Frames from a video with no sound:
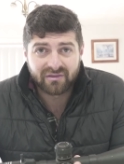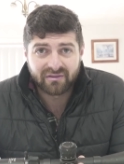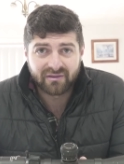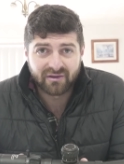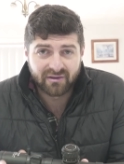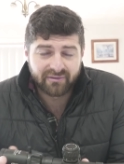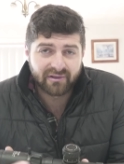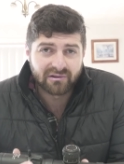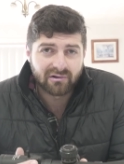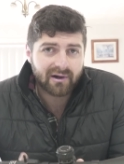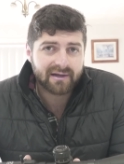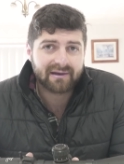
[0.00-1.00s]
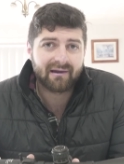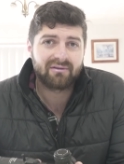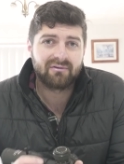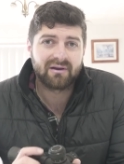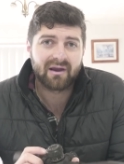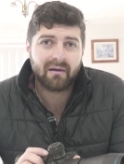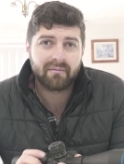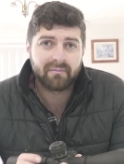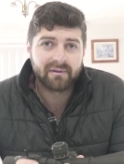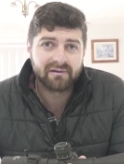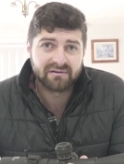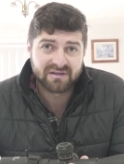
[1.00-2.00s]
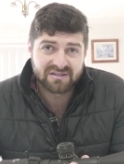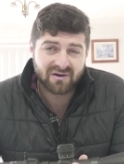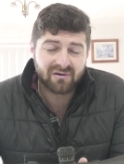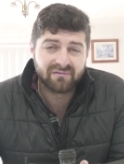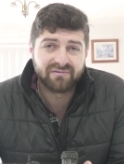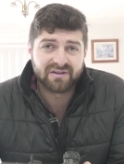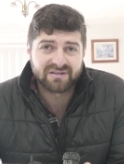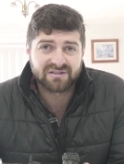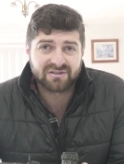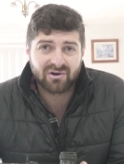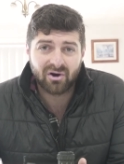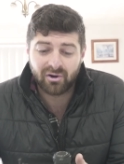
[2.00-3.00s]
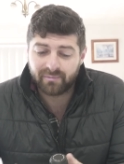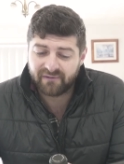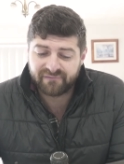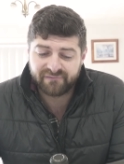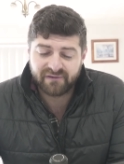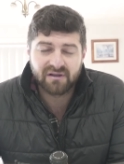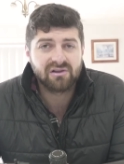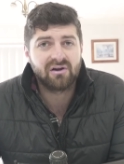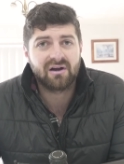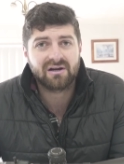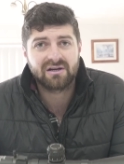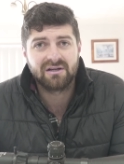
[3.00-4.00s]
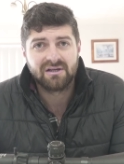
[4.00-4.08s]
the light gathering capabilities of this scope. I feel like